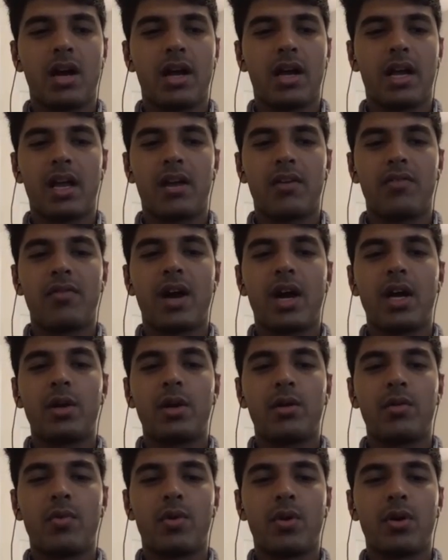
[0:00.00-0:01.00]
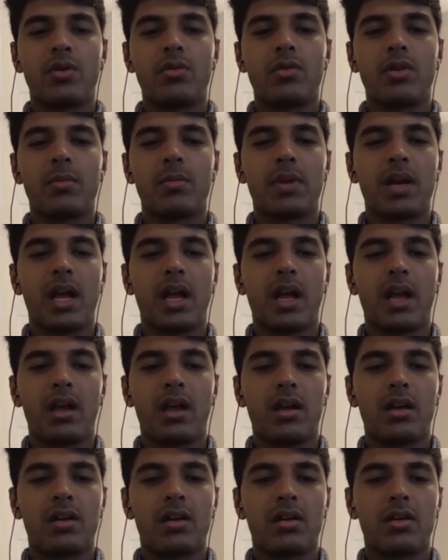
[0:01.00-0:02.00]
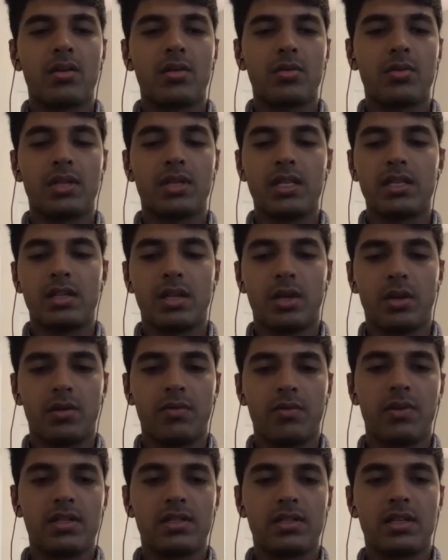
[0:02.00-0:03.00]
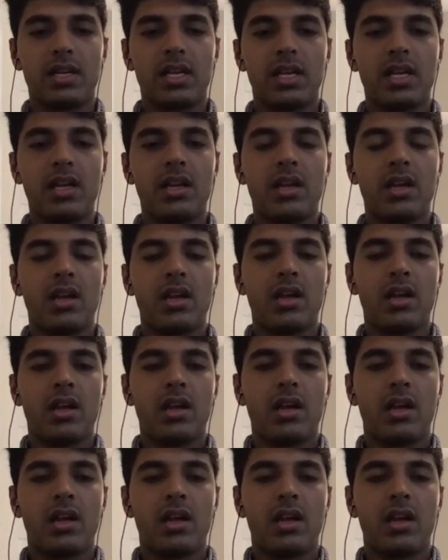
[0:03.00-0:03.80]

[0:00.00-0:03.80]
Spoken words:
again, why do you want to apply to this university?